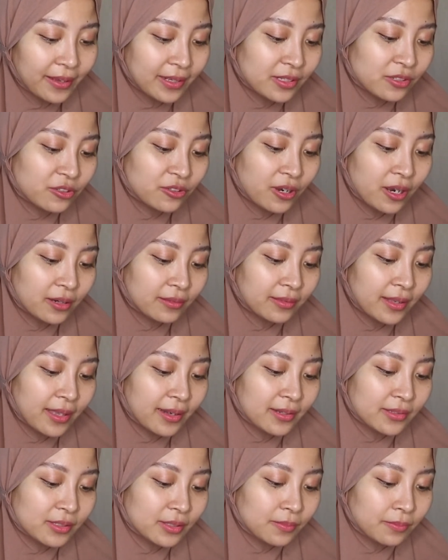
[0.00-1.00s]
extract
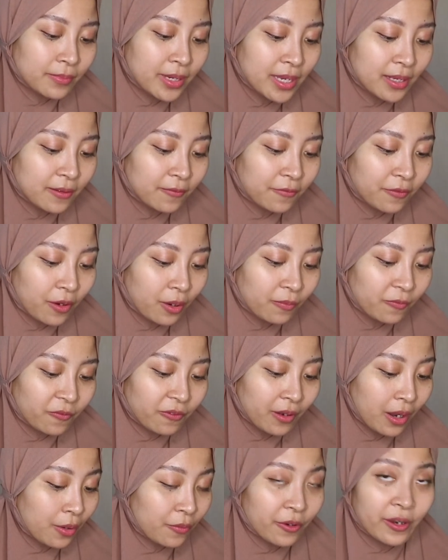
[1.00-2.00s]
that's made from
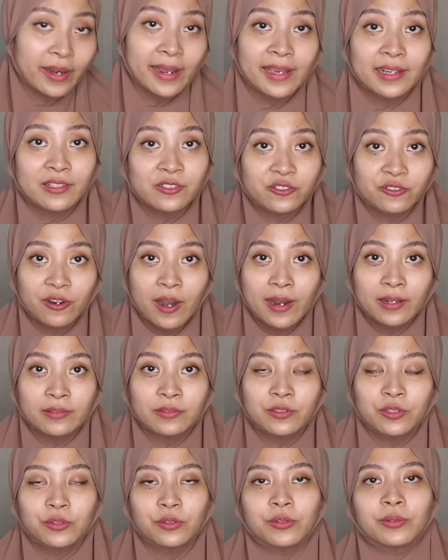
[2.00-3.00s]
flower
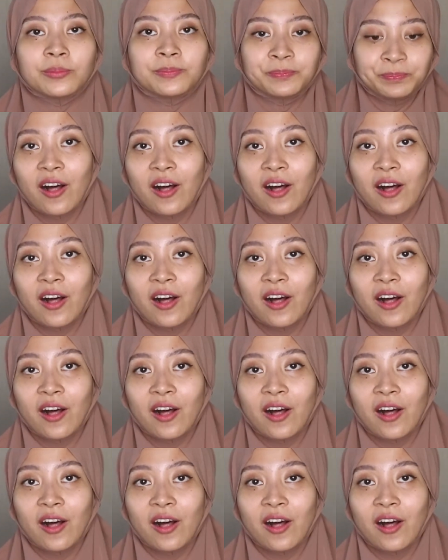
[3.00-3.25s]
extract too.